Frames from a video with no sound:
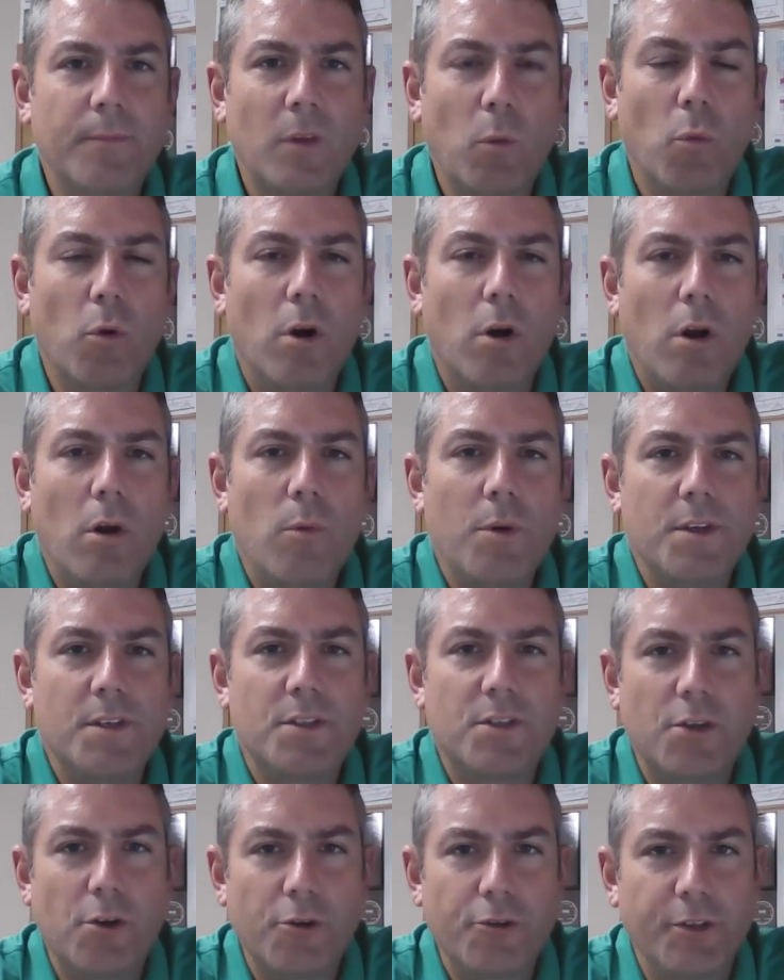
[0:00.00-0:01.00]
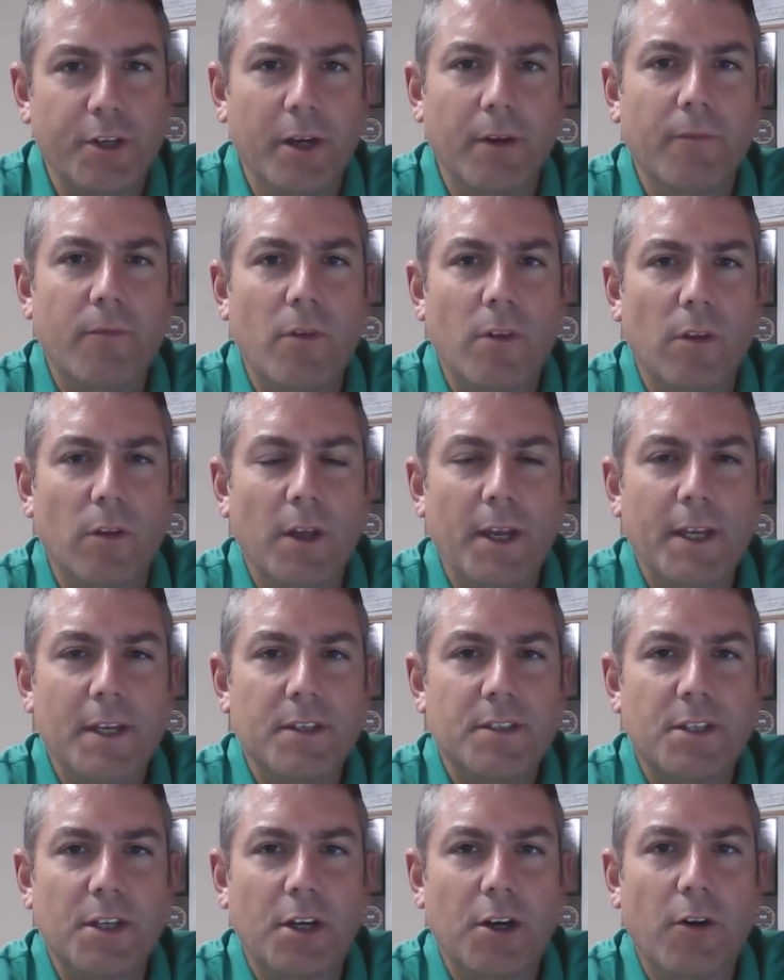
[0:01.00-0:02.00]
We're always searching for the
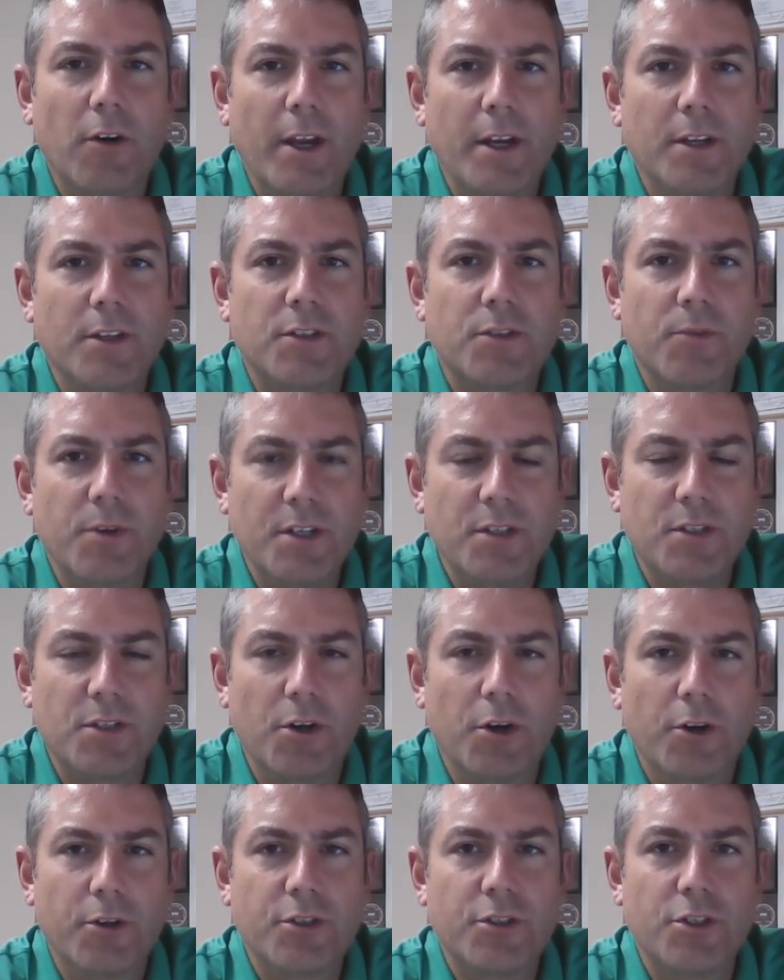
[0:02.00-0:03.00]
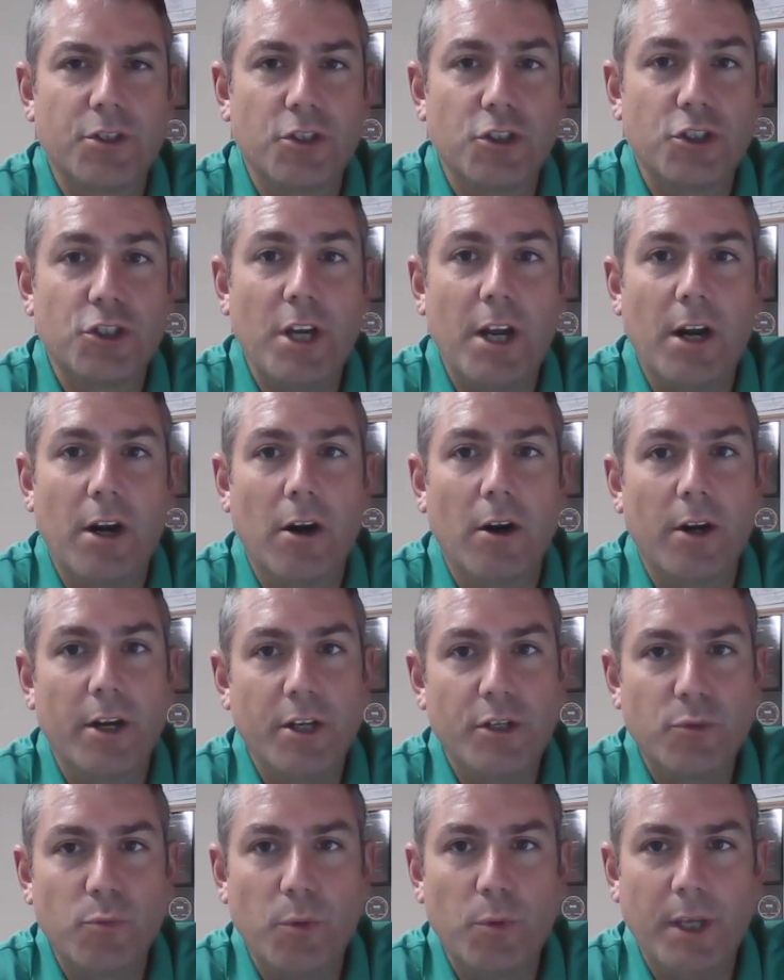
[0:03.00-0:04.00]
latest and greatest research to share
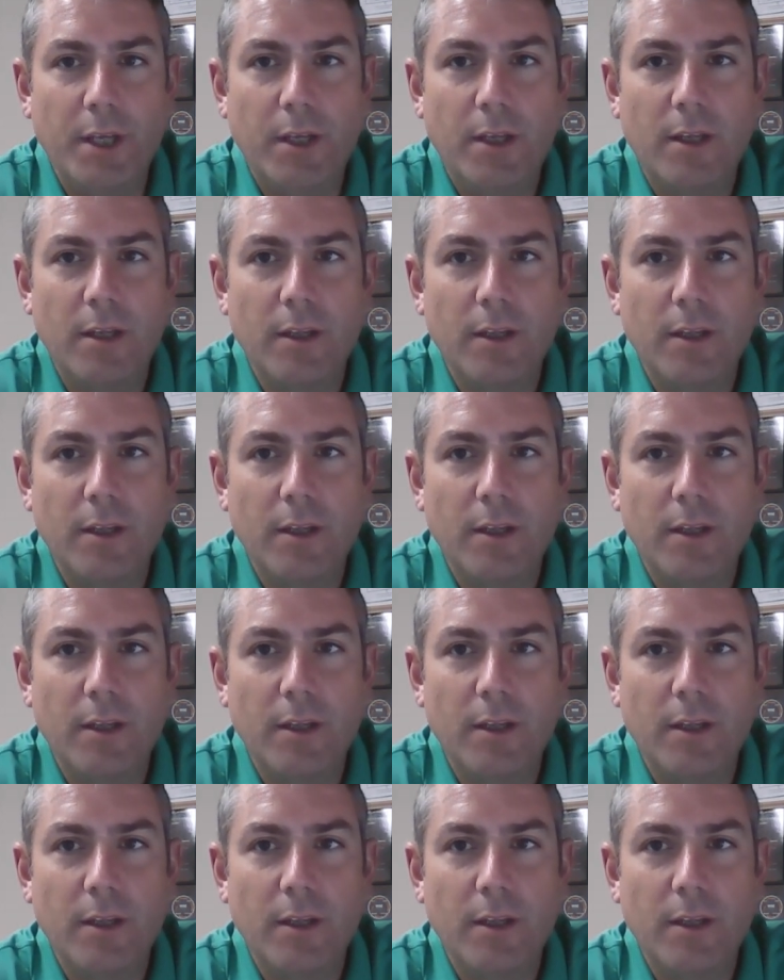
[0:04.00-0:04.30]
each week.